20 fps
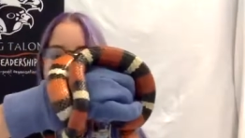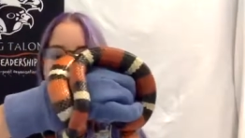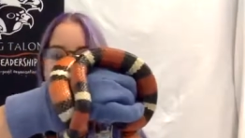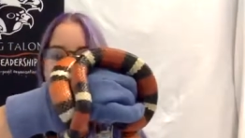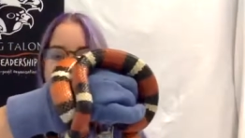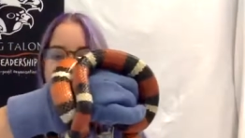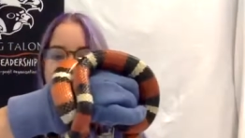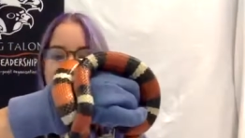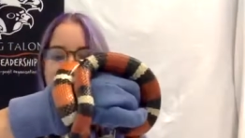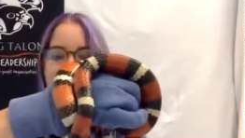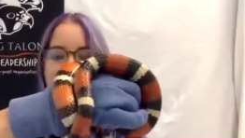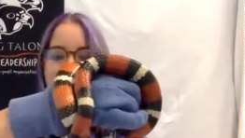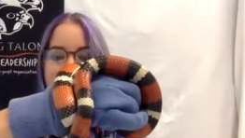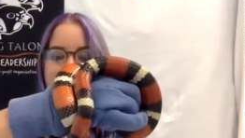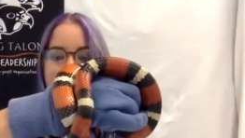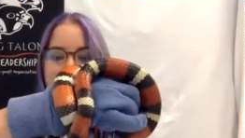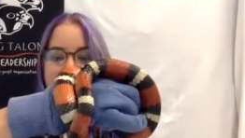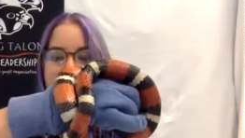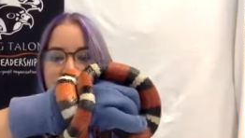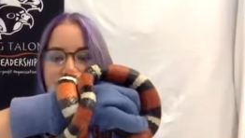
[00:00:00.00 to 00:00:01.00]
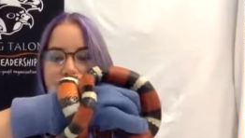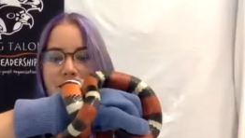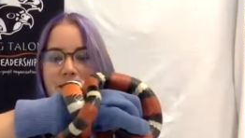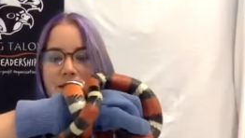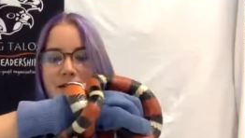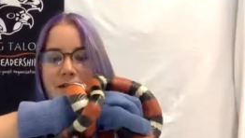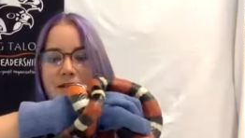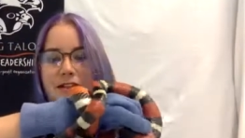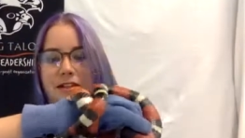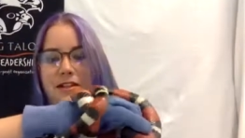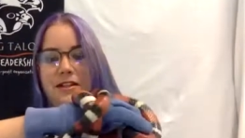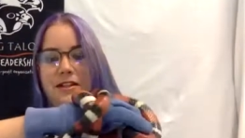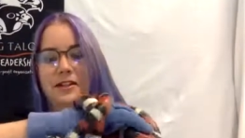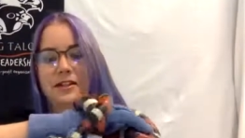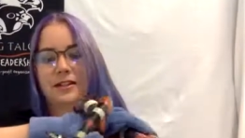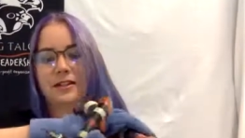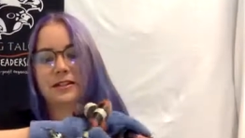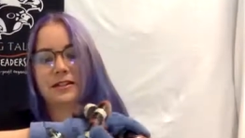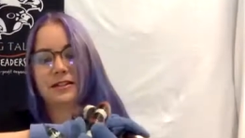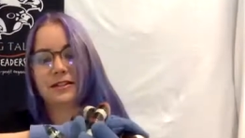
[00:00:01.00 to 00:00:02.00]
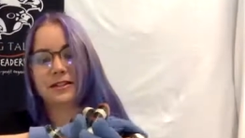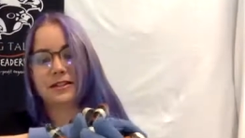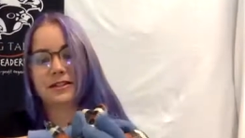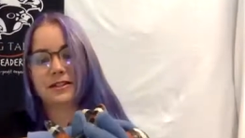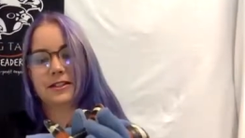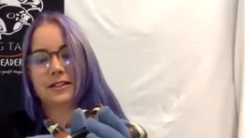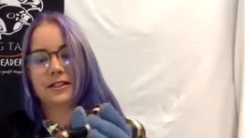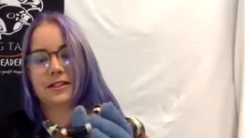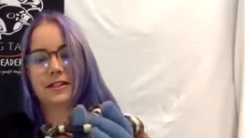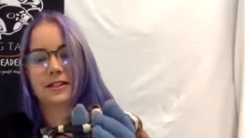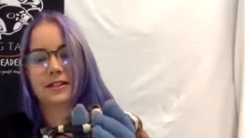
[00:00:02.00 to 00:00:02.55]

so soy here is